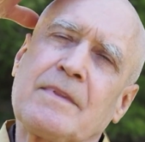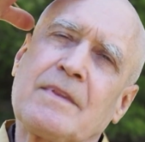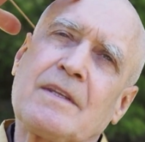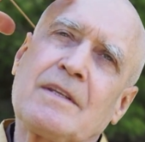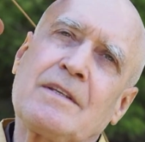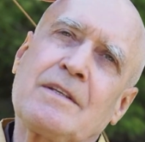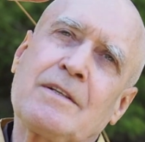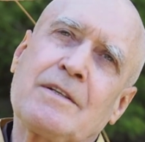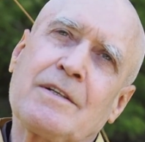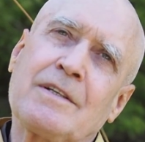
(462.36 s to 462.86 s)

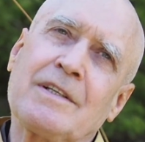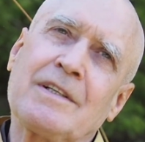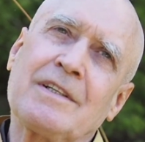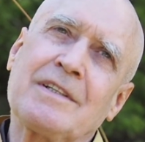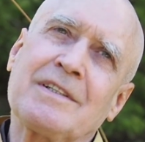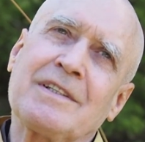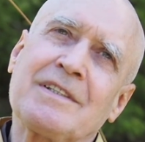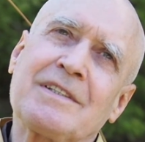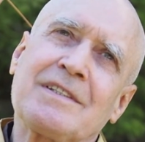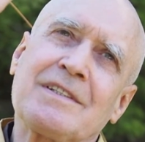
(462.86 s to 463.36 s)
you're going to
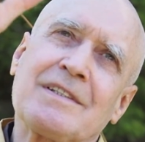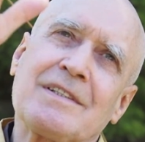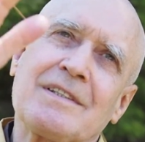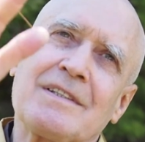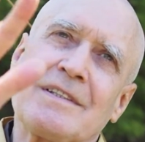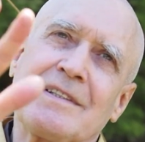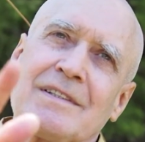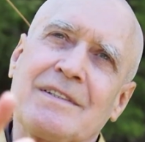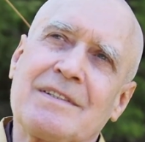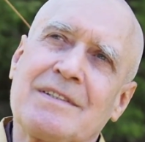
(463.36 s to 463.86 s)
just
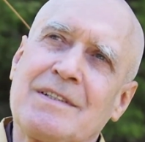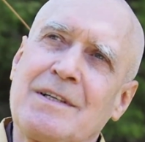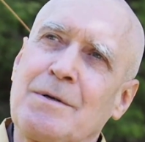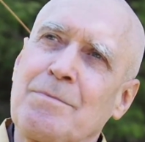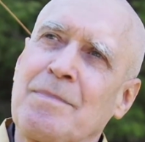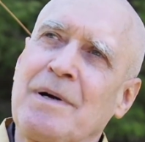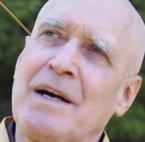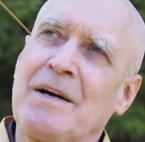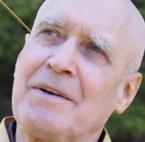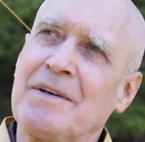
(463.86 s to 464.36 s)

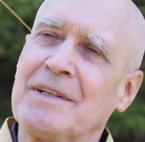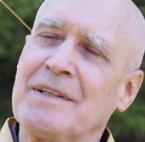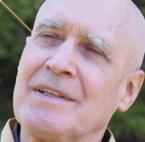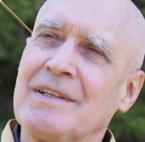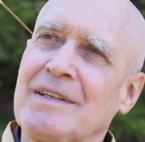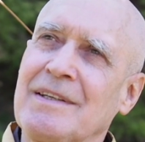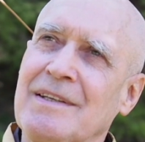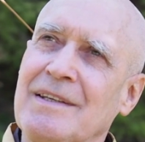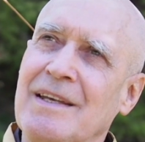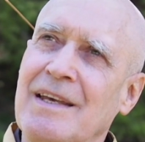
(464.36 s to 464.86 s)
start bowing
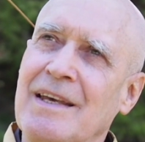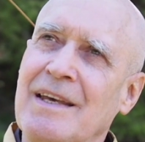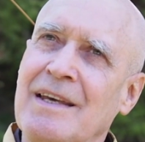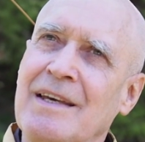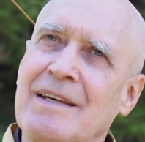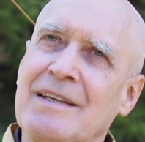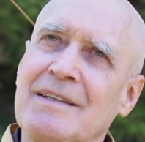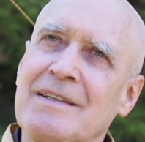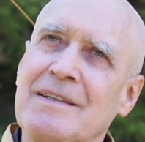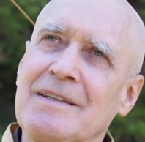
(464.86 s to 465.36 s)

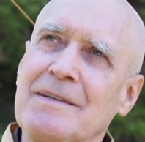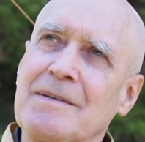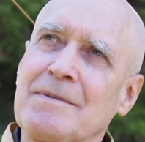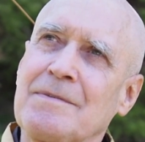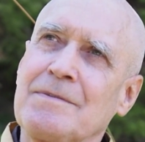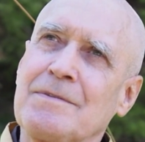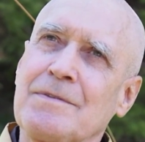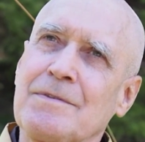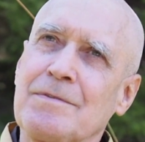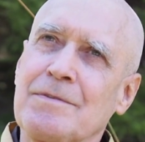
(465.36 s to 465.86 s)
and
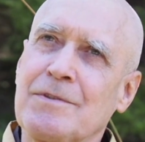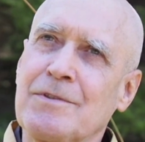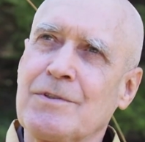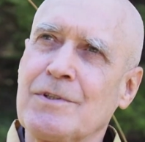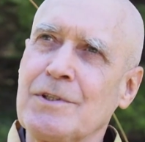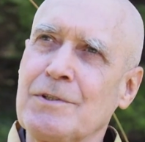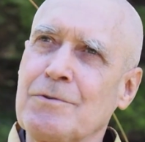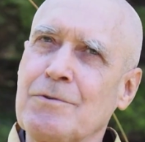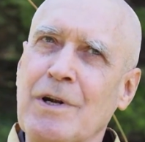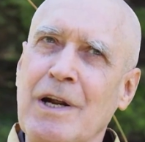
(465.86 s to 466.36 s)

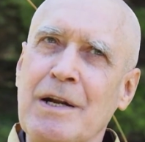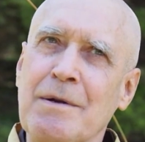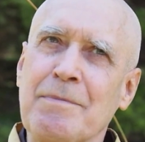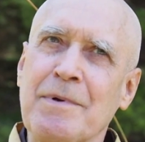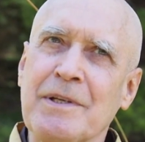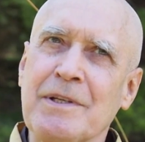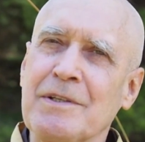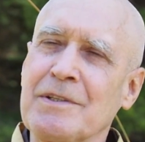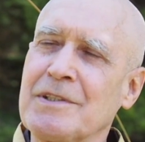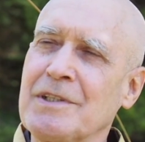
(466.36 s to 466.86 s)
just try to
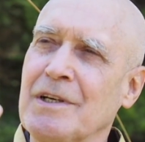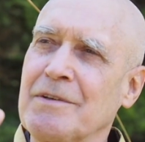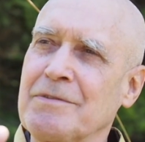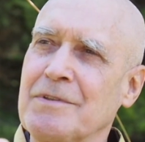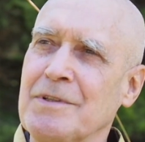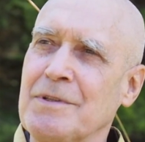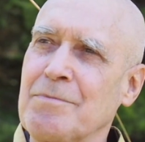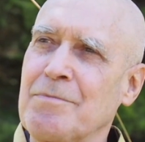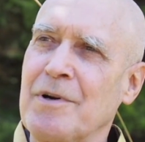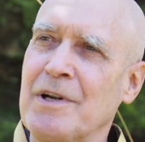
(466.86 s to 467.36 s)
bring yourself
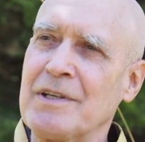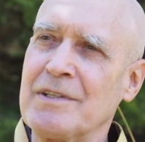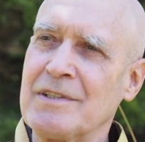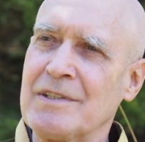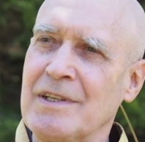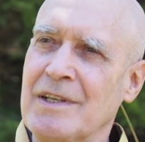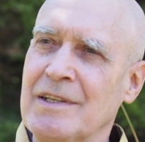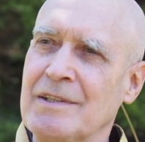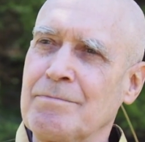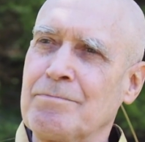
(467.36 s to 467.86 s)
to the
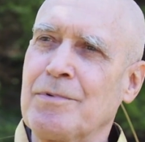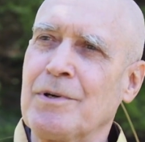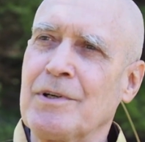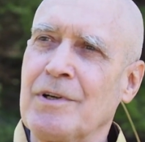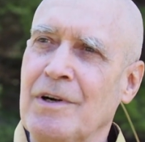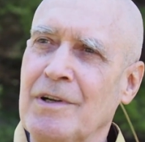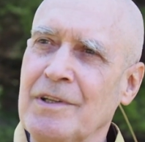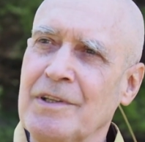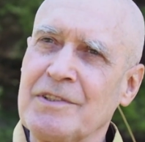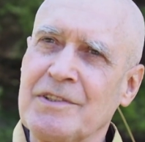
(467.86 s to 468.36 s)
present and put
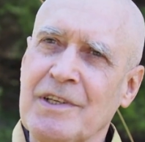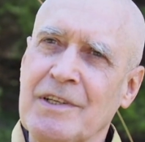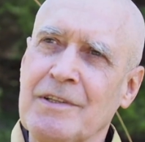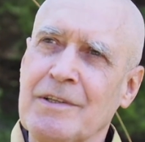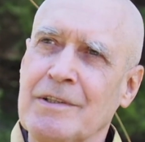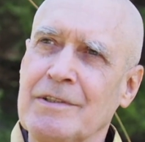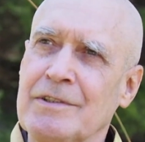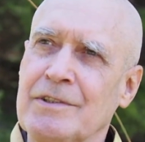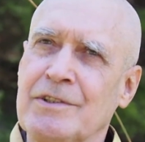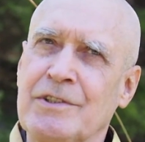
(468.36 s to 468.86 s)
all this
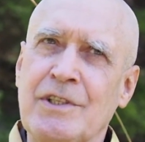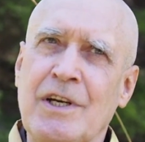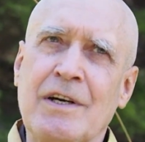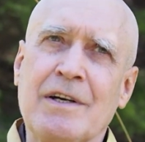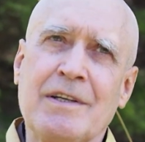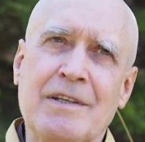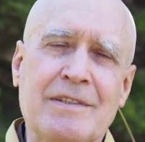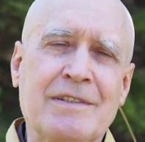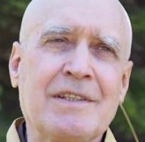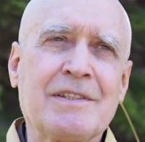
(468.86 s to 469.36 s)
other
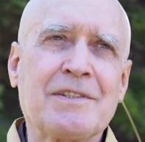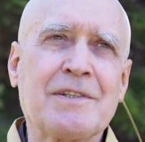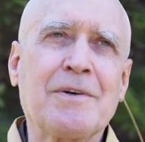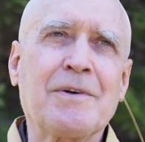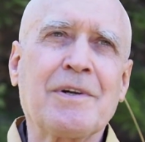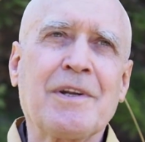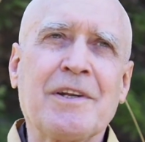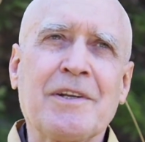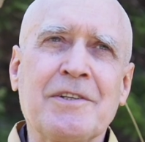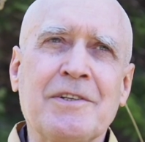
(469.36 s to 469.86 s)
junk that's
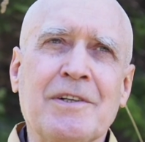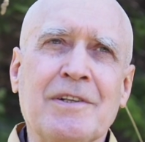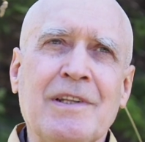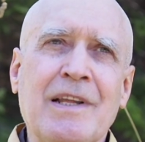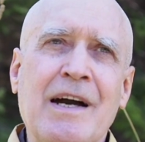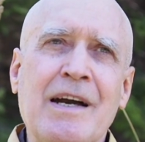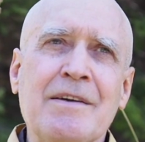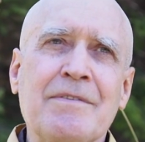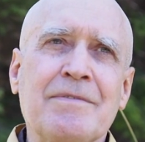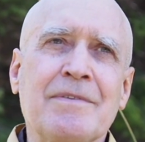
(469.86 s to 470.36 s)
going on in your
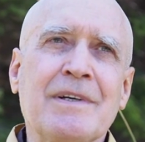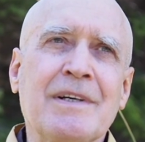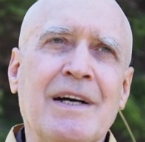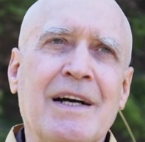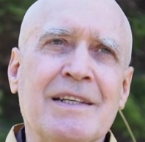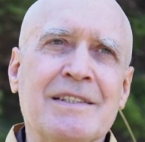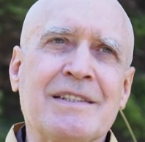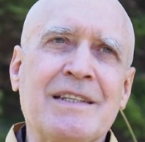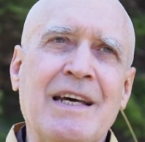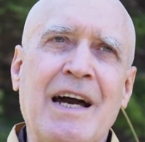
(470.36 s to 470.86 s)
life
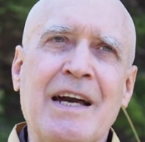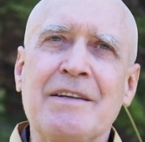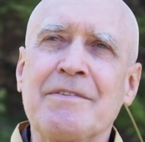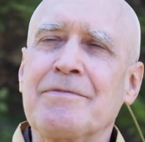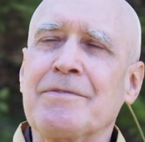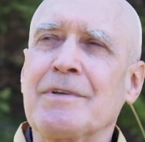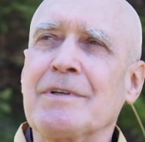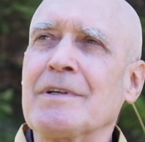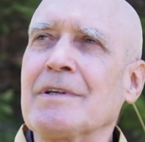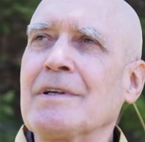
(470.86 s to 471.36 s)
aside
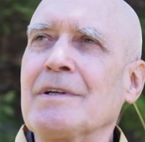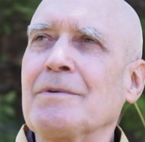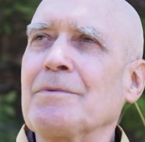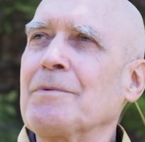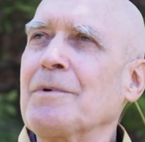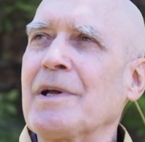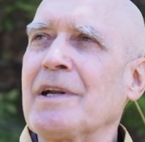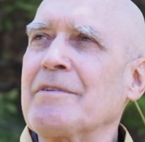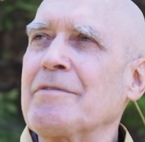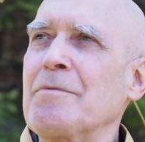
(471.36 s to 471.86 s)
for
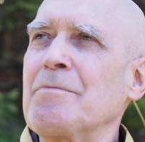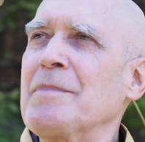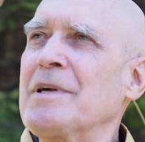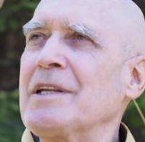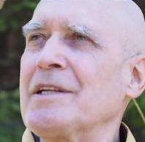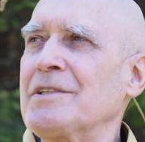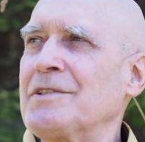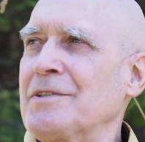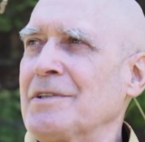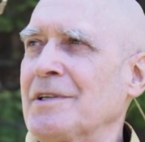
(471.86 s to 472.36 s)
whatever
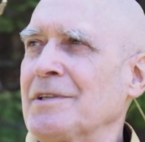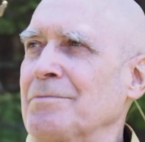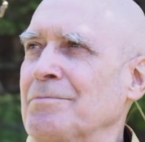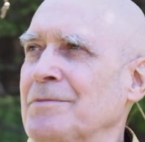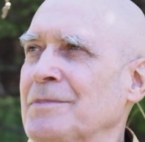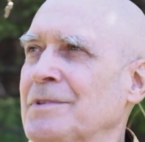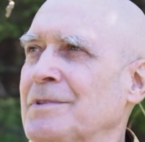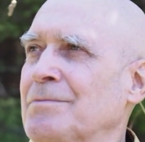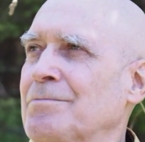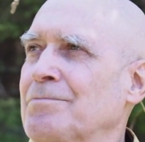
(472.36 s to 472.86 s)
minutes you
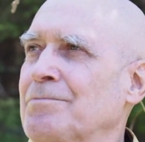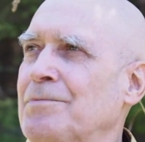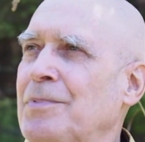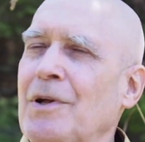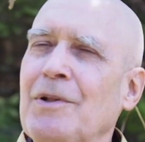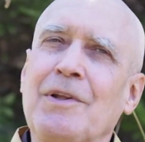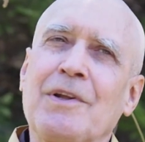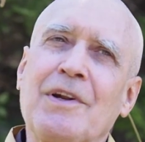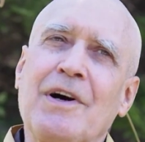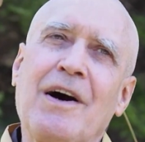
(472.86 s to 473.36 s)
can
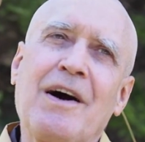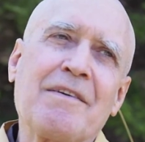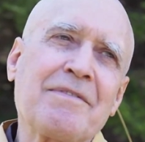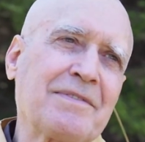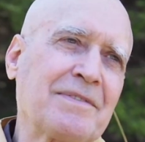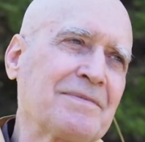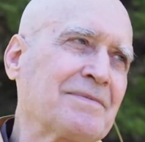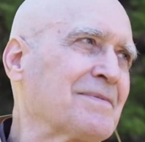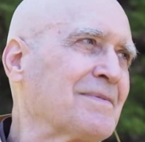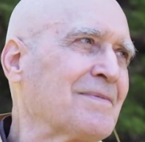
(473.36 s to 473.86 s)
pull it
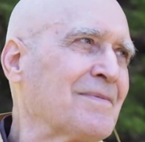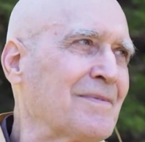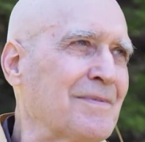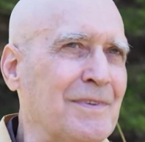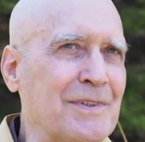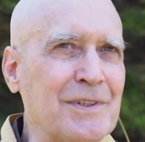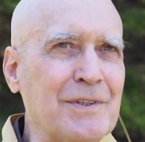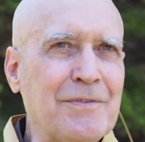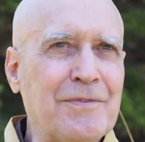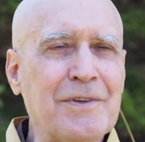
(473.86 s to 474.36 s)
off.
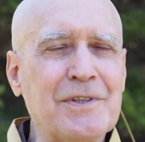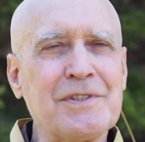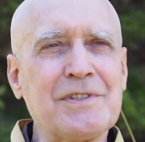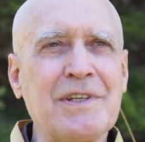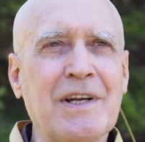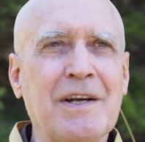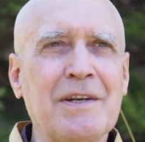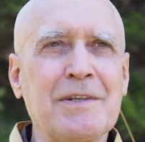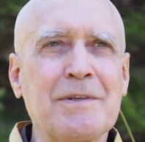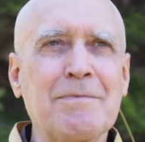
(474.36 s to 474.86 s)
When you first
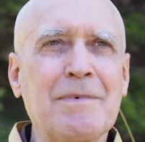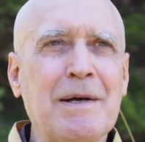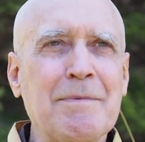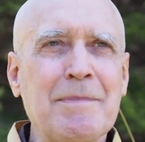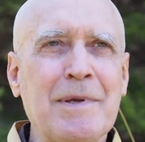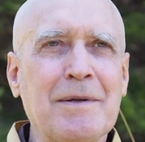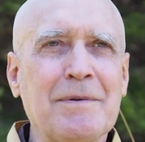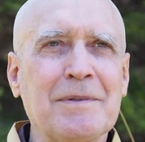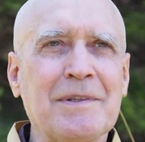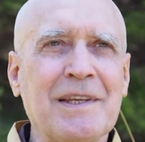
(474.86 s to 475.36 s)
start, you might
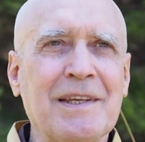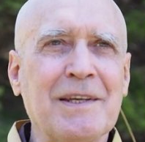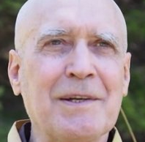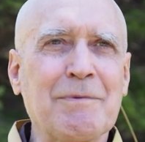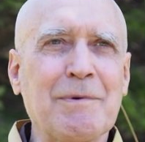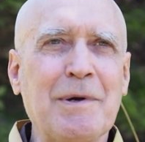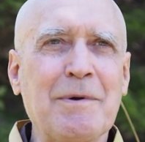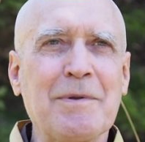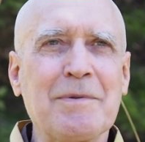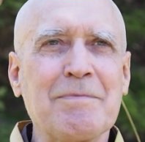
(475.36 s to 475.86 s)
be able to get
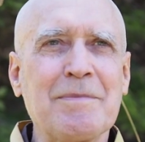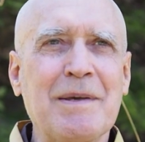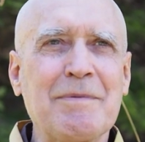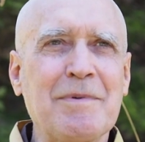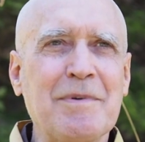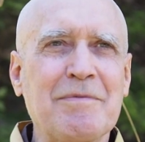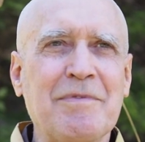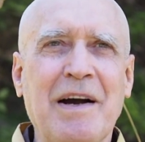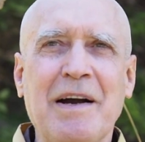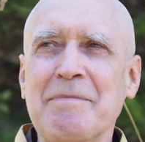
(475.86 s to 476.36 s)
away with
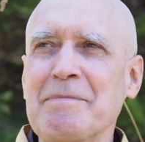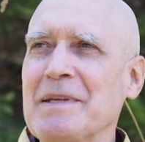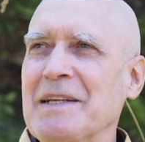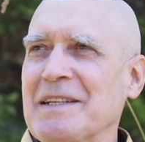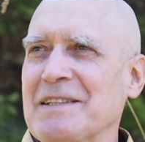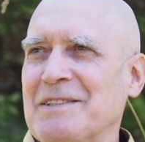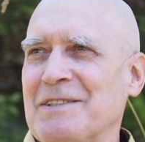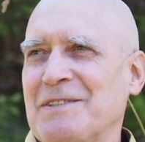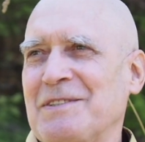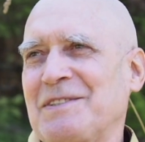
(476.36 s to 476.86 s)
maybe 5
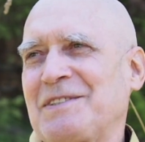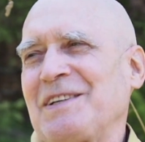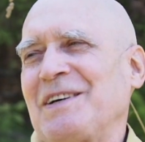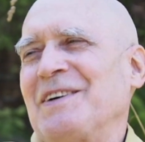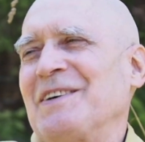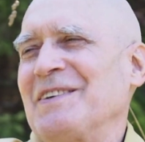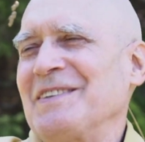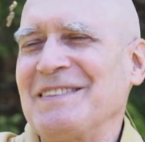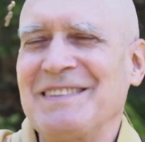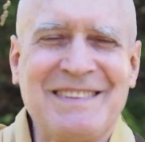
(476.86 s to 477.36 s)
minutes
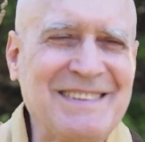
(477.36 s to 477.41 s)
or so,